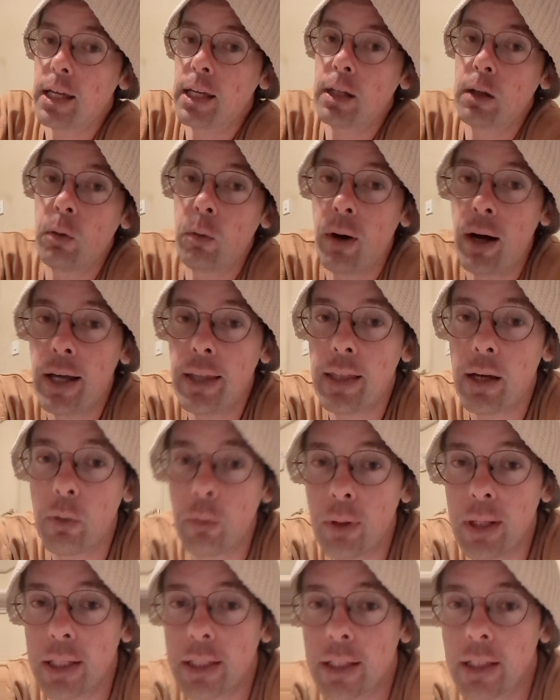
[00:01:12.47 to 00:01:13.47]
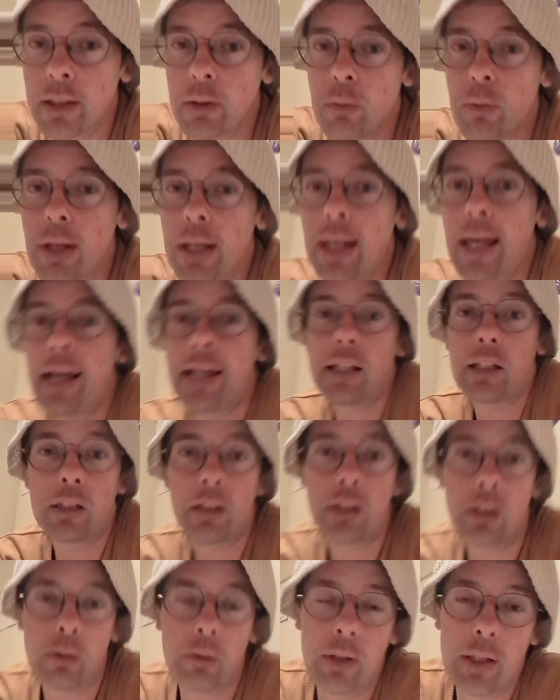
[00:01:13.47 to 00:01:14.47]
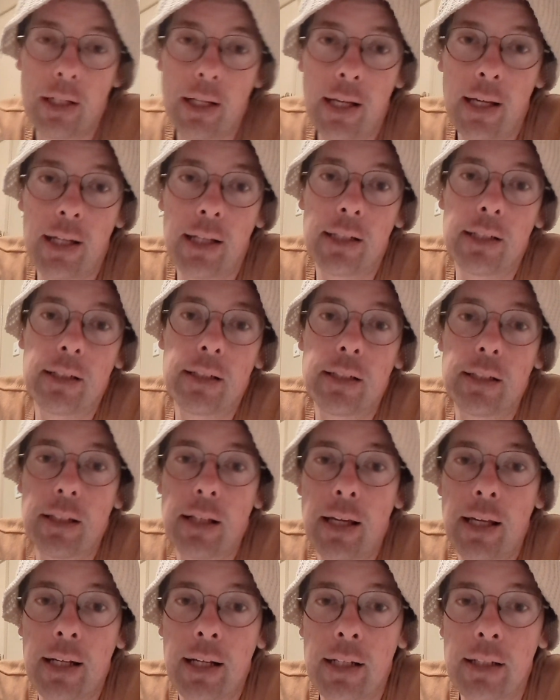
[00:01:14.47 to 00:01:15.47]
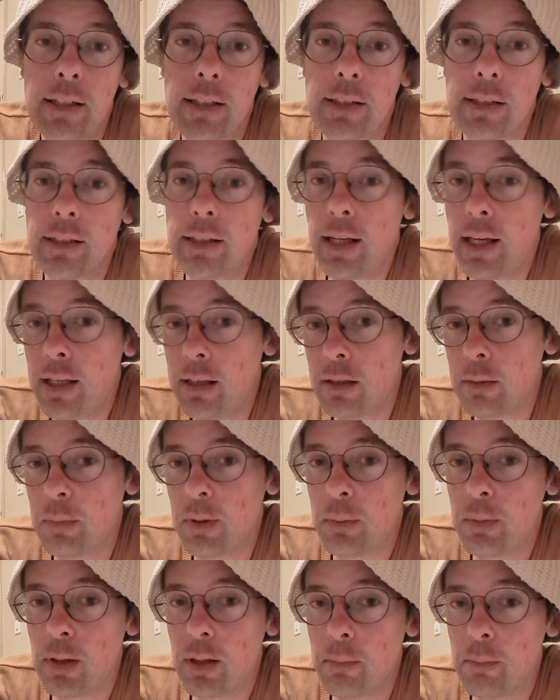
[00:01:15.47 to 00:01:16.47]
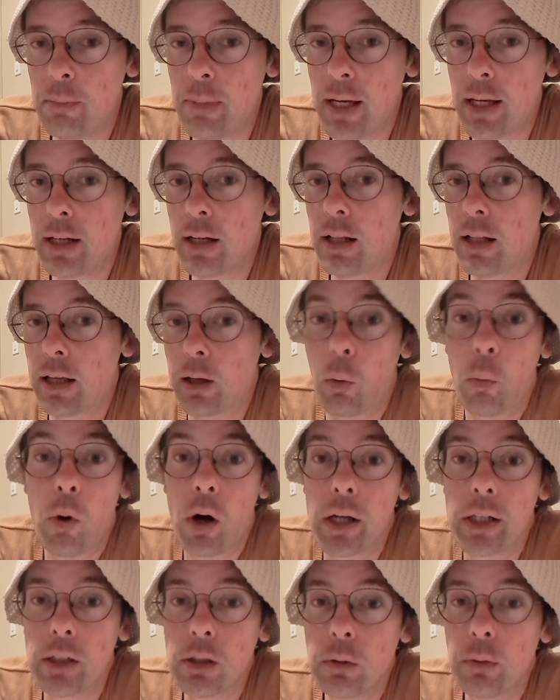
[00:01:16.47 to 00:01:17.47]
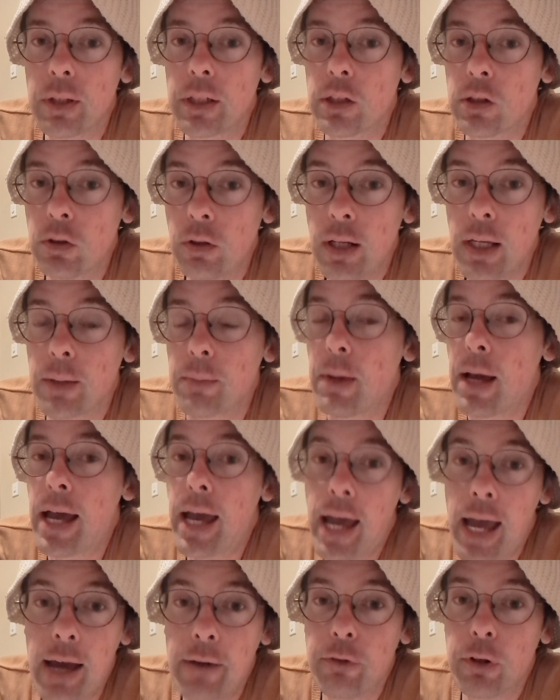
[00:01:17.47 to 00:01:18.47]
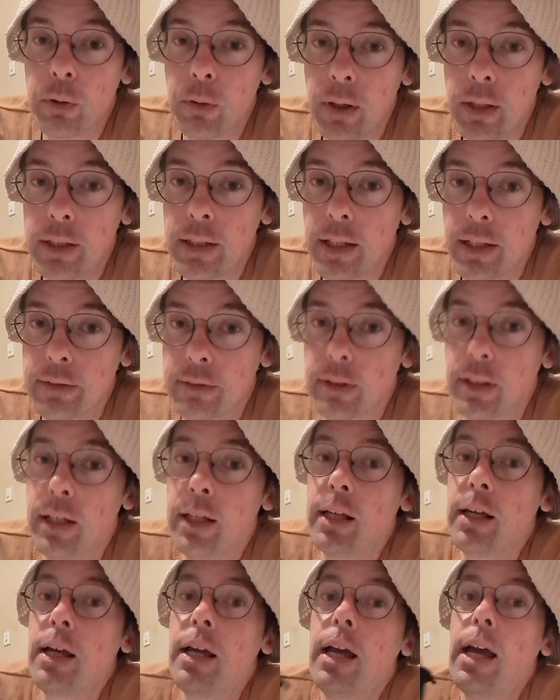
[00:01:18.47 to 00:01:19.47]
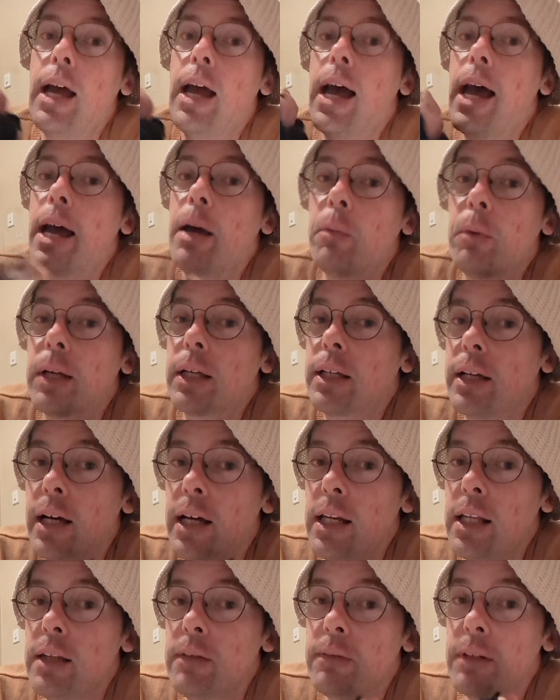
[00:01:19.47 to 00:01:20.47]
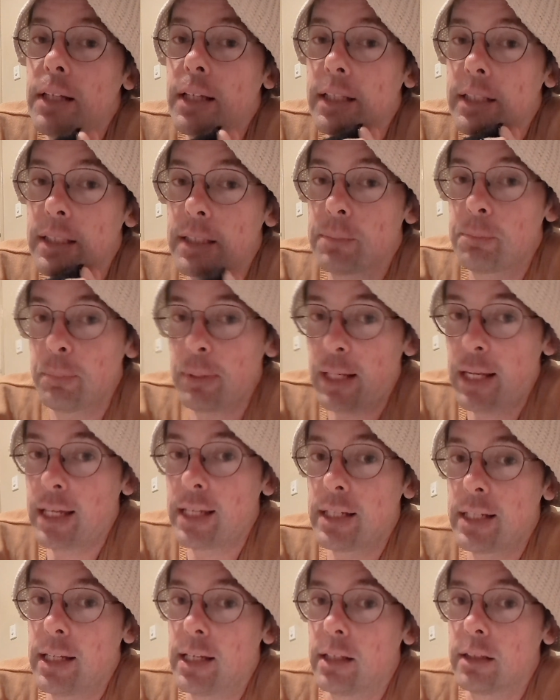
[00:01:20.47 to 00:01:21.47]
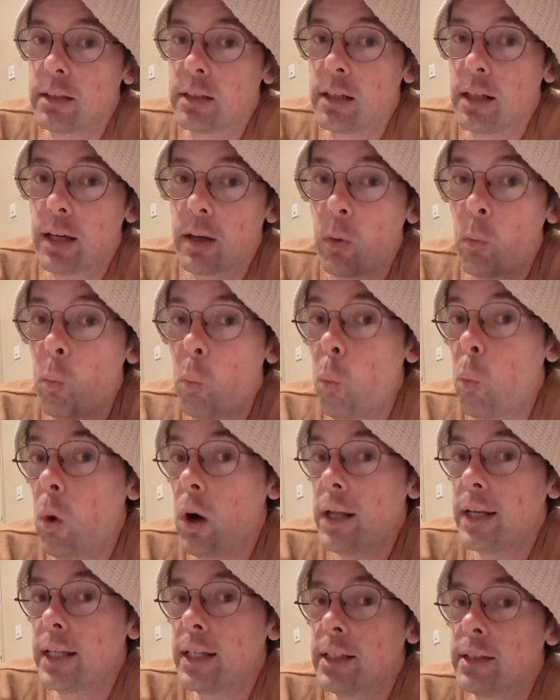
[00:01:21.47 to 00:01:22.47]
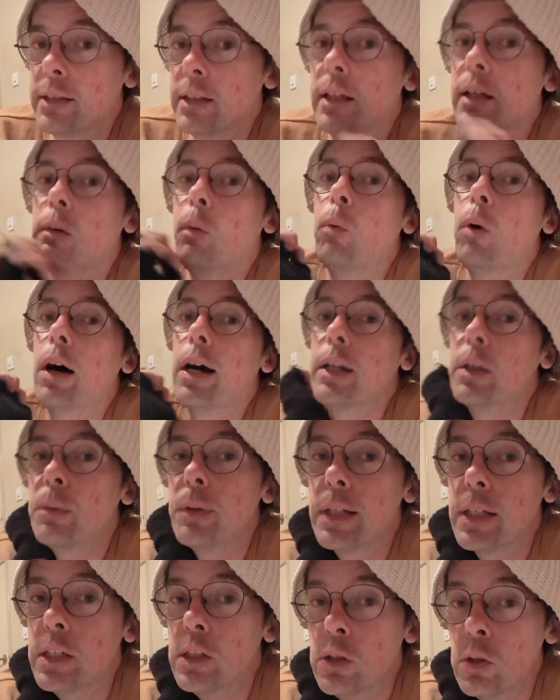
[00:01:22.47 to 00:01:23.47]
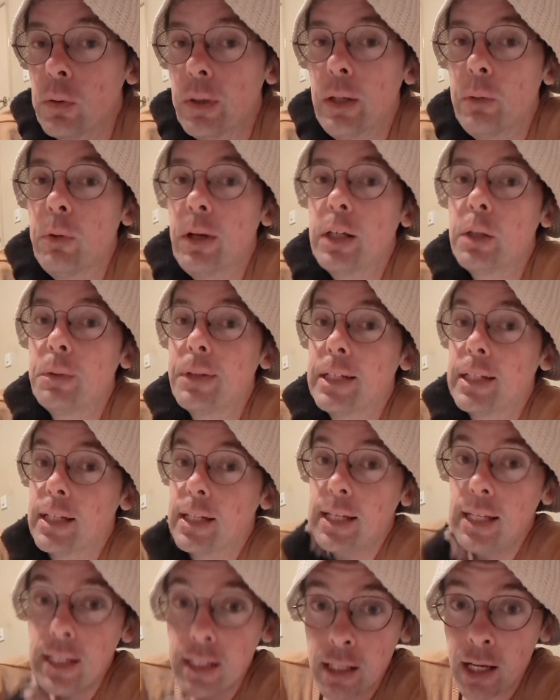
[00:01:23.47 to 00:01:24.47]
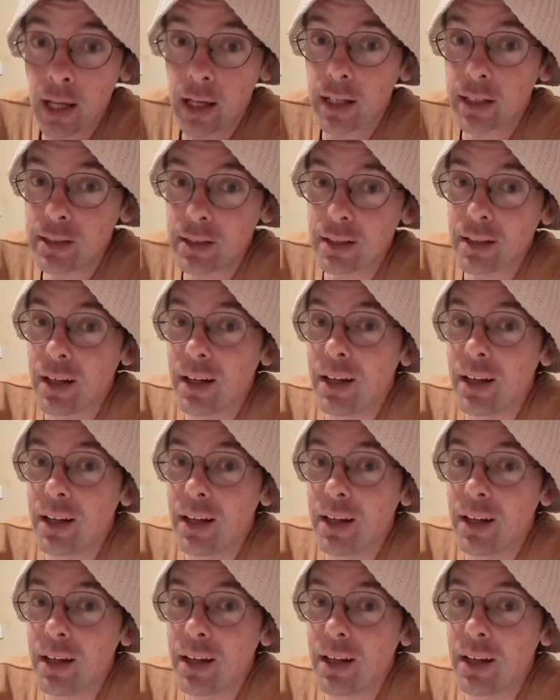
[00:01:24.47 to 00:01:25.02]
in a way that we can relate to it and and understand them a bit better. Like, why do we dream? Everyone does it and we can't even explain it. Like, what is it? Why do we do it? Why do we need it?